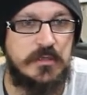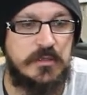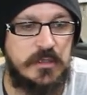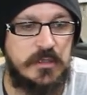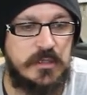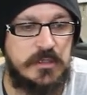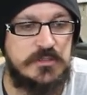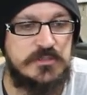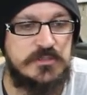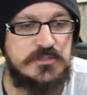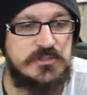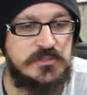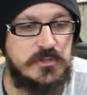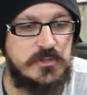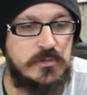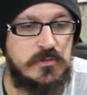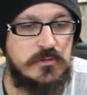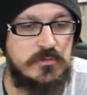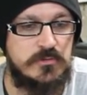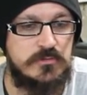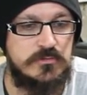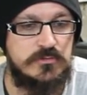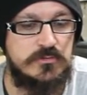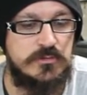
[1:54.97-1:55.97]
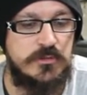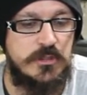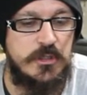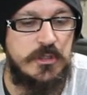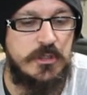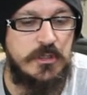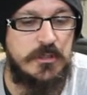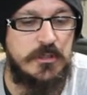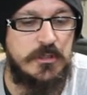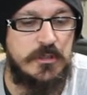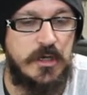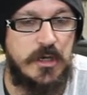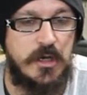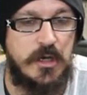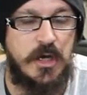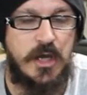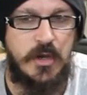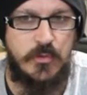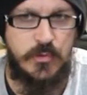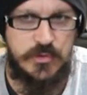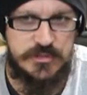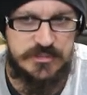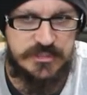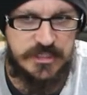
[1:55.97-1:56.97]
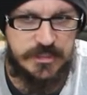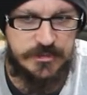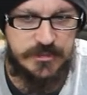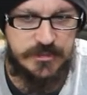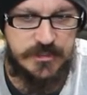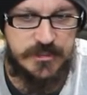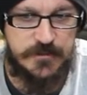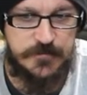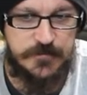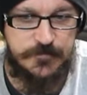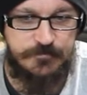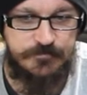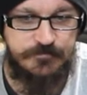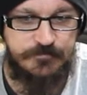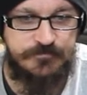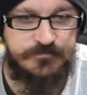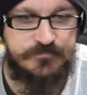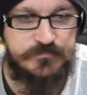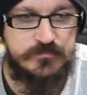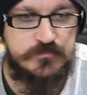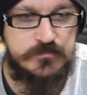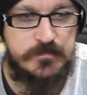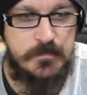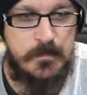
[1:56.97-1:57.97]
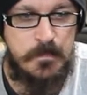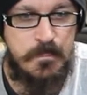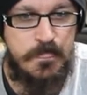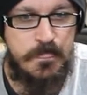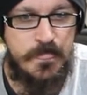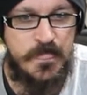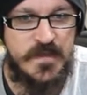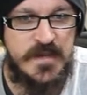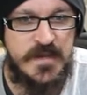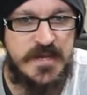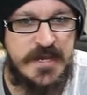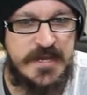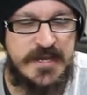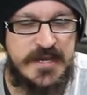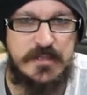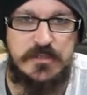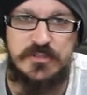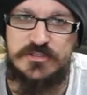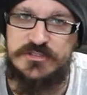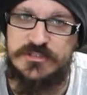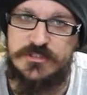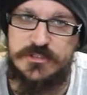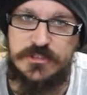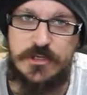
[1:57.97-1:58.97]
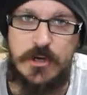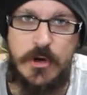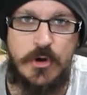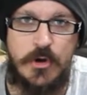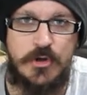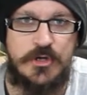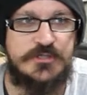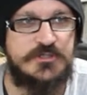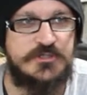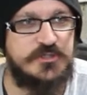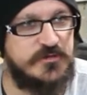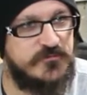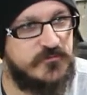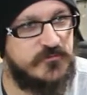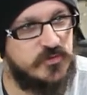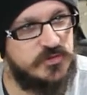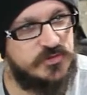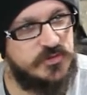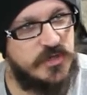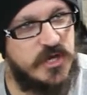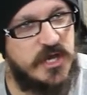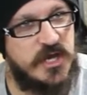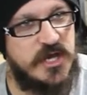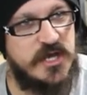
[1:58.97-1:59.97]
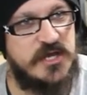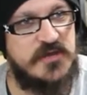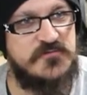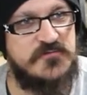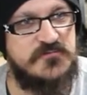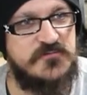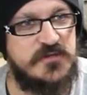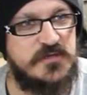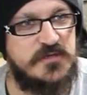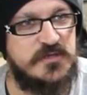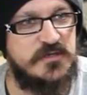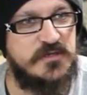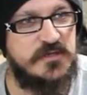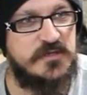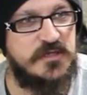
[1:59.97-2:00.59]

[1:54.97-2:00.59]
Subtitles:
And so I went down there, and I looked at the car, and I took it for a drive, and